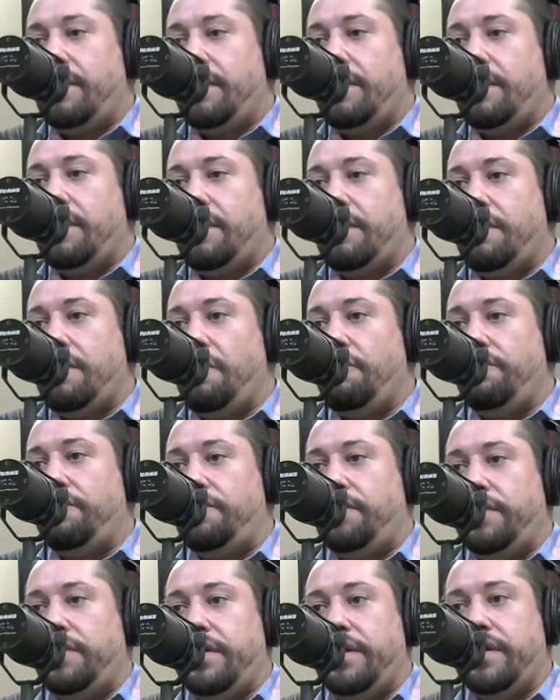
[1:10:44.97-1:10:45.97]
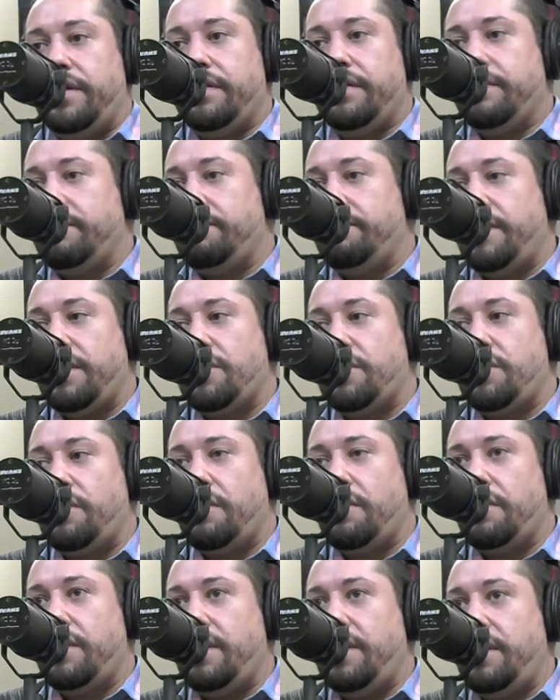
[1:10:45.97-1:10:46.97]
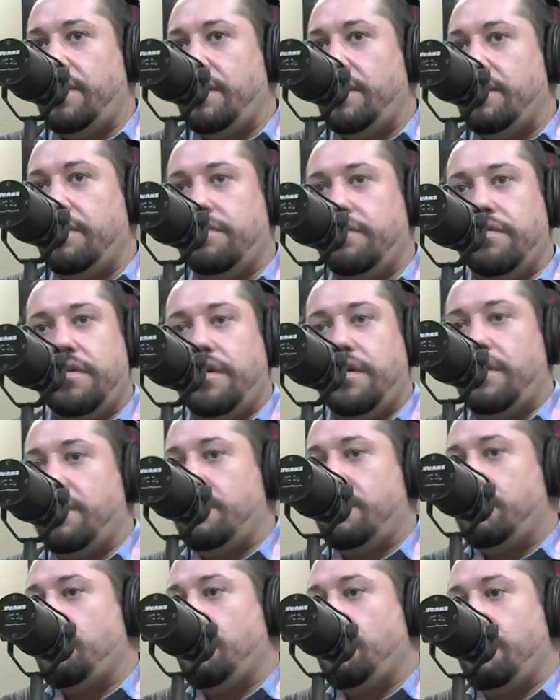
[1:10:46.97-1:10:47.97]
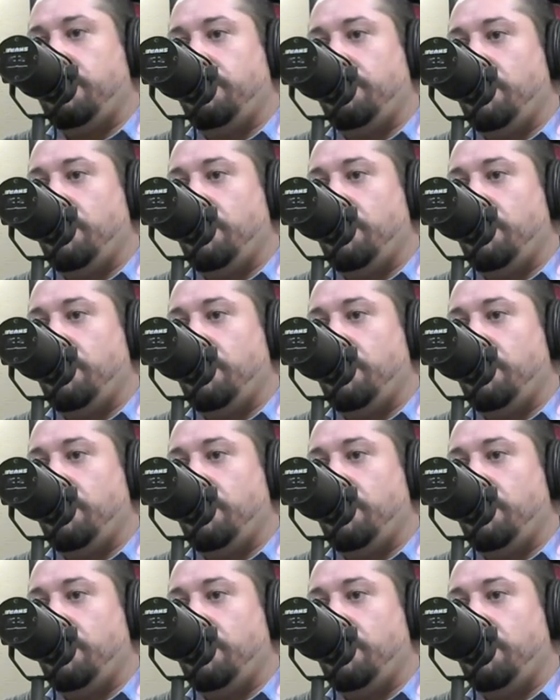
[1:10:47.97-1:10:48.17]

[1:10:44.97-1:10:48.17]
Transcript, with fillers: hopefully make Cherokee a drug-free